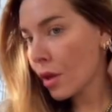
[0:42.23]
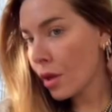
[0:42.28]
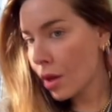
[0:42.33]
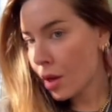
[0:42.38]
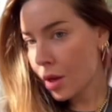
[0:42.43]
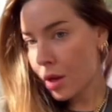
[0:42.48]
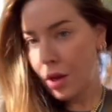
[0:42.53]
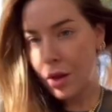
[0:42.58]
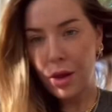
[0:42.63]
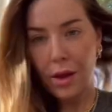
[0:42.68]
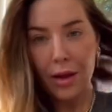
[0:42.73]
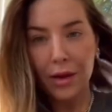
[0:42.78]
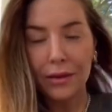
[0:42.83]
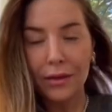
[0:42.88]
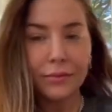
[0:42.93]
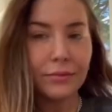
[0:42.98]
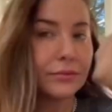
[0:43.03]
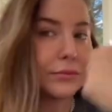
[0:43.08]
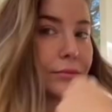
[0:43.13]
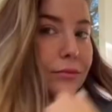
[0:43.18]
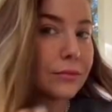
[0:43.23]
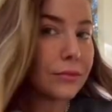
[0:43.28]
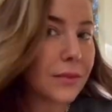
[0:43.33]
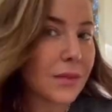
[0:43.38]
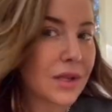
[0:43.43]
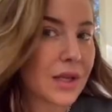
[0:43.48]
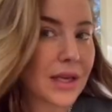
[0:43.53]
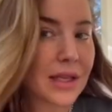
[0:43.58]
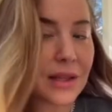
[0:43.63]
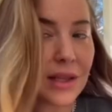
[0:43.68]

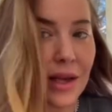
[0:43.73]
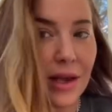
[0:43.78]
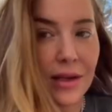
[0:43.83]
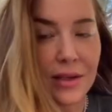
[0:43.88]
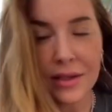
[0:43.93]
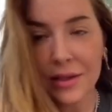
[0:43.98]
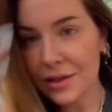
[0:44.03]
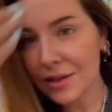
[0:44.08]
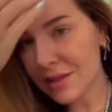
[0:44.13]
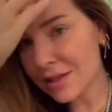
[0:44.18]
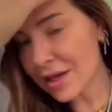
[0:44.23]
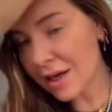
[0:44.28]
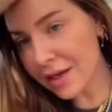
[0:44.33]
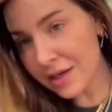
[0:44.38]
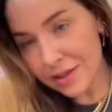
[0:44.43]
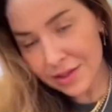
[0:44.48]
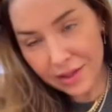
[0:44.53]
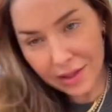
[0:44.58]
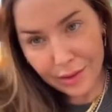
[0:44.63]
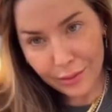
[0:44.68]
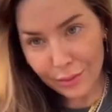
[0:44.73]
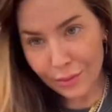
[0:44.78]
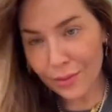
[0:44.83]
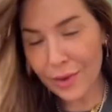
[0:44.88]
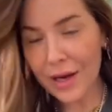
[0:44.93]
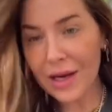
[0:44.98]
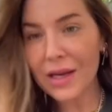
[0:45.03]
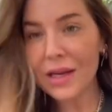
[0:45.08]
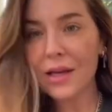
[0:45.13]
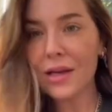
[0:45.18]
Like the sun is like
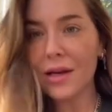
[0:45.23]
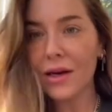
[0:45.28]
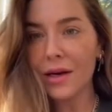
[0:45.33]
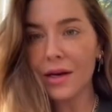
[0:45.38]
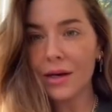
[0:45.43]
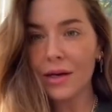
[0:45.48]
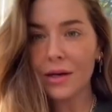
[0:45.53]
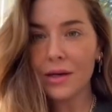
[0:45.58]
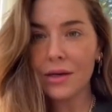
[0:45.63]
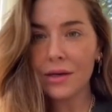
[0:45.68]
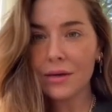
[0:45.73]
right here.